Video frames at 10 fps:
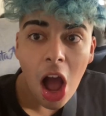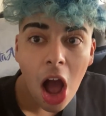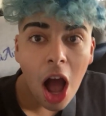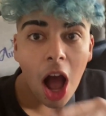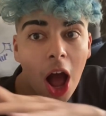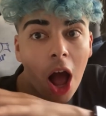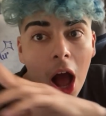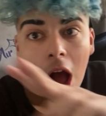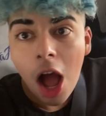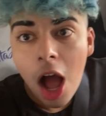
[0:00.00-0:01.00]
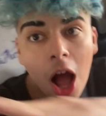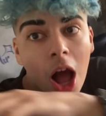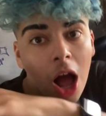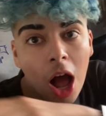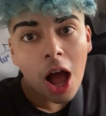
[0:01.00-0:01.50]
plane,
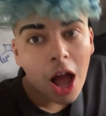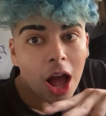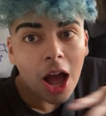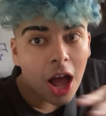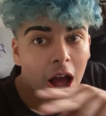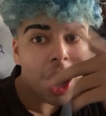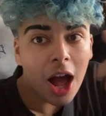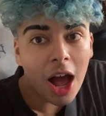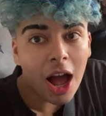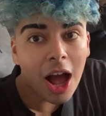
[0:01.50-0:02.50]
and the plane took us to